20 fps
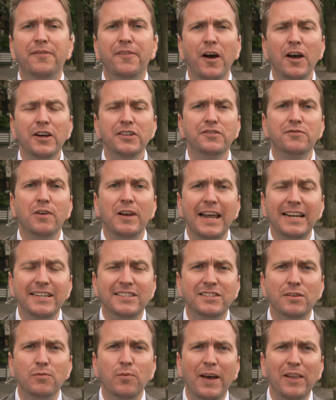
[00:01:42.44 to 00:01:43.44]
first
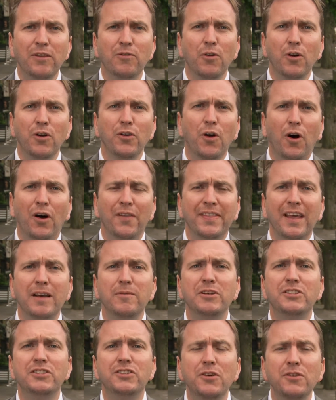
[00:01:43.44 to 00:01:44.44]
relates to whether or not they
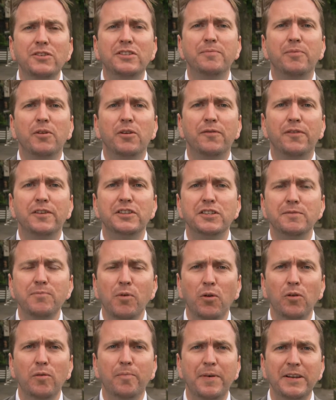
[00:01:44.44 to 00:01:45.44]
were suitable for
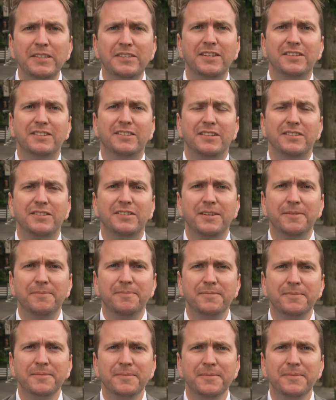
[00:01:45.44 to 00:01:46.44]
small businesses.
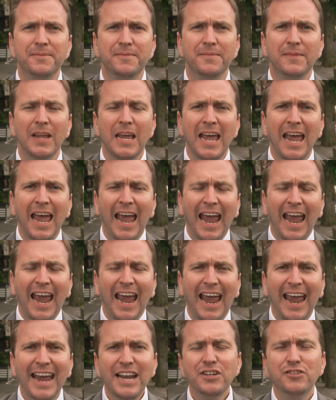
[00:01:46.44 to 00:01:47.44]

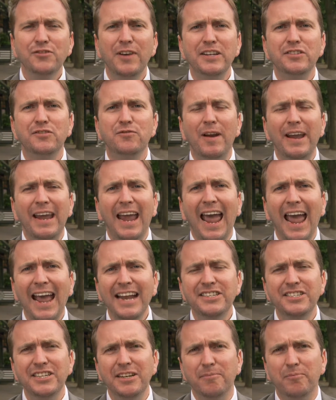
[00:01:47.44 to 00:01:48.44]
Interest rate
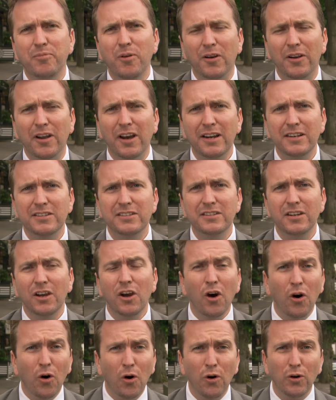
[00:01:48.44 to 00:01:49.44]
hedging products,
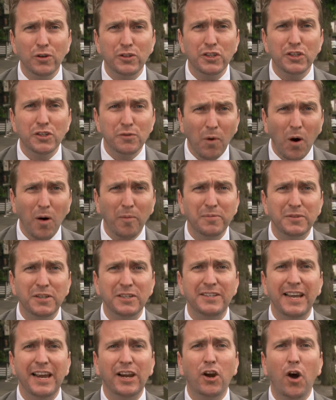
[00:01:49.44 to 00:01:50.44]
or swaps
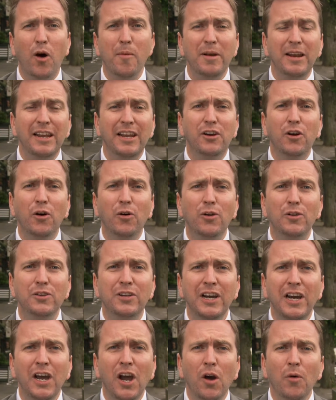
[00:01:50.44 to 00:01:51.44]
as they're commonly called,
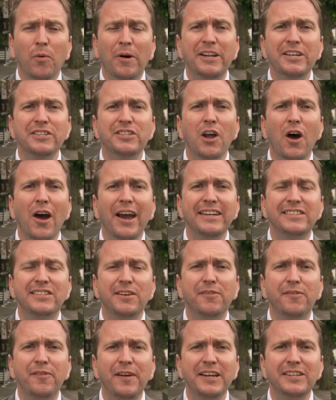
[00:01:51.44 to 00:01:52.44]
were designed
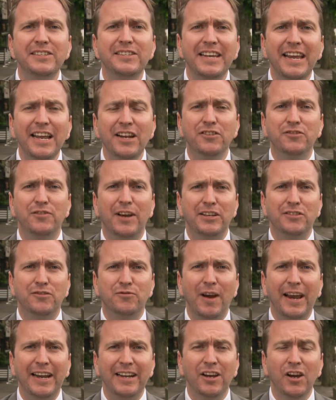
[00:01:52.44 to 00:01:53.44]
to fix the interest
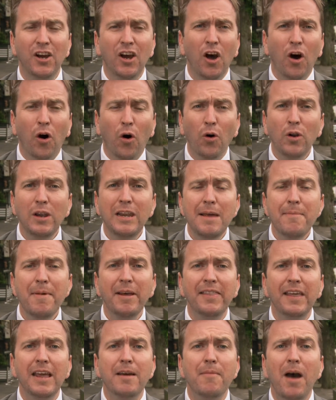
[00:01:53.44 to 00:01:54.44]
rate or
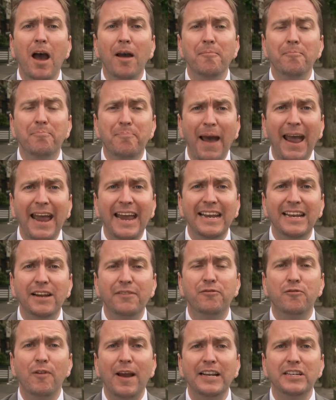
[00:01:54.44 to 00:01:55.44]
limit the amount paid
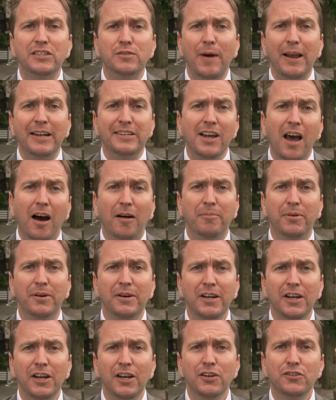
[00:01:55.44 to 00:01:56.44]
if rates went up.
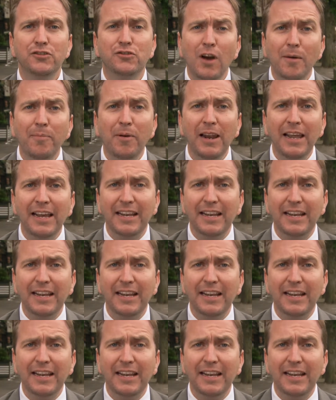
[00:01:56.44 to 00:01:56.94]
Trouble